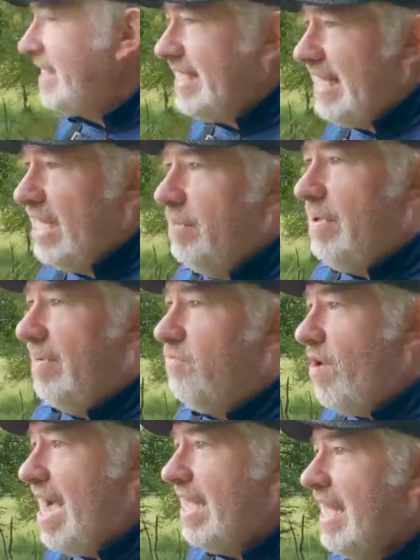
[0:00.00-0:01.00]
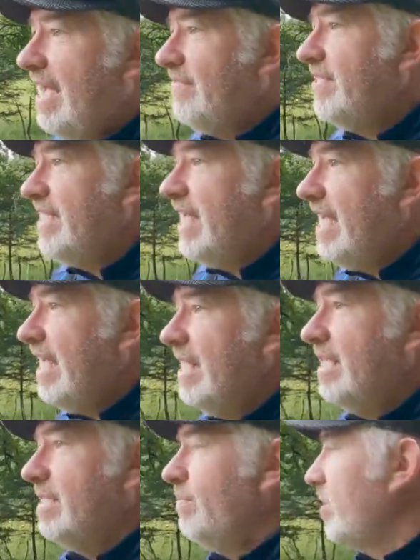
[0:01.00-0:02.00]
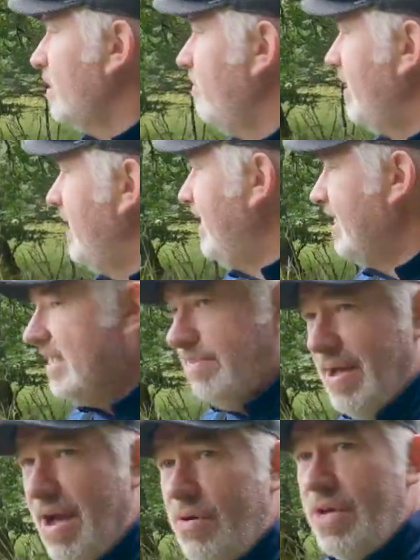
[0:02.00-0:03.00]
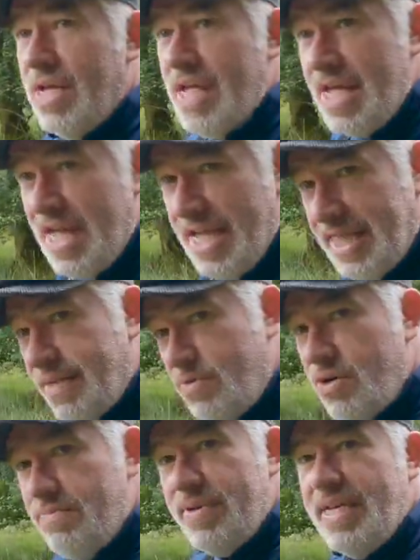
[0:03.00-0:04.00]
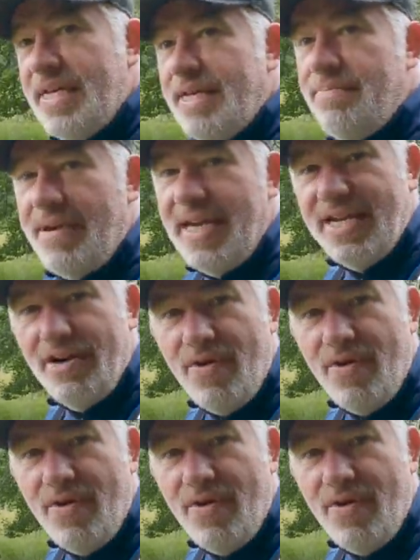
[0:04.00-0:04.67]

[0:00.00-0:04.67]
to see a little bit of wildlife today. There's supposed to be deers about. There won't be many